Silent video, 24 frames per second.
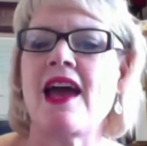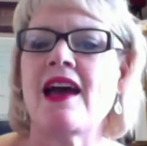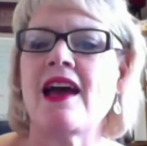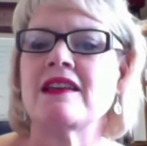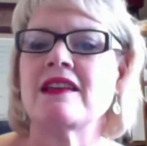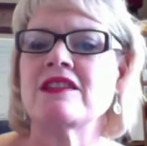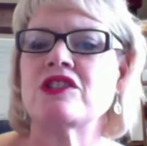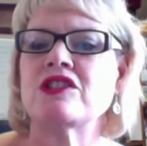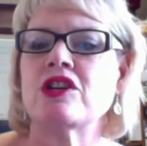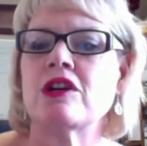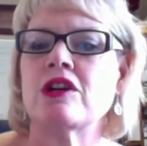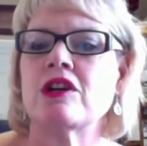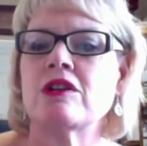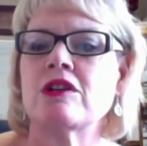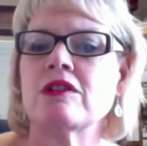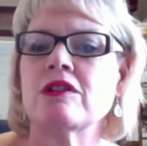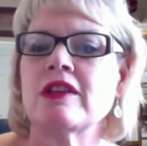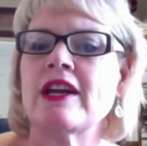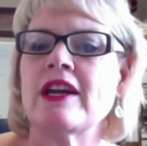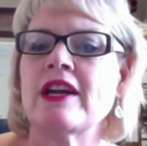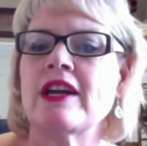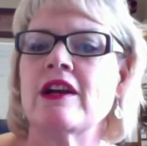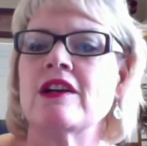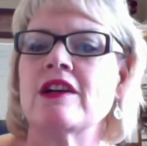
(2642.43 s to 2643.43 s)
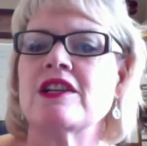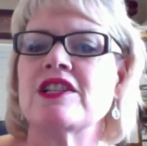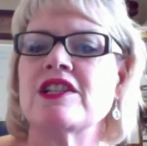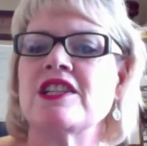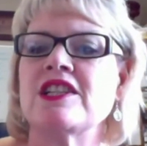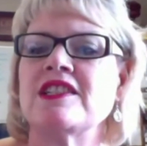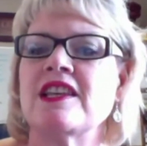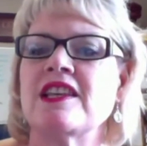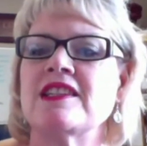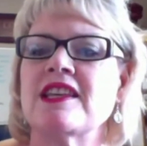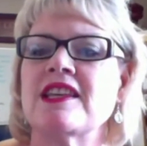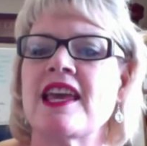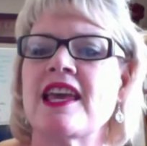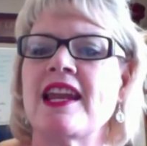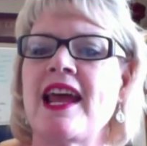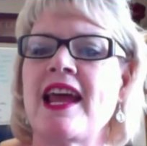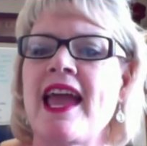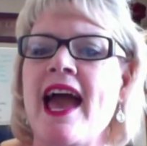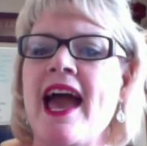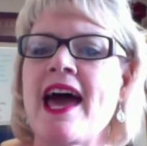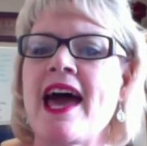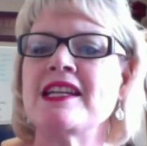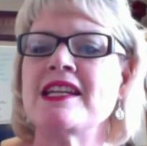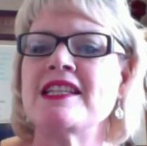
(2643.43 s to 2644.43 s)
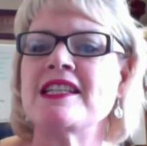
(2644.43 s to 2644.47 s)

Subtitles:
asked earlier, she says, can I add a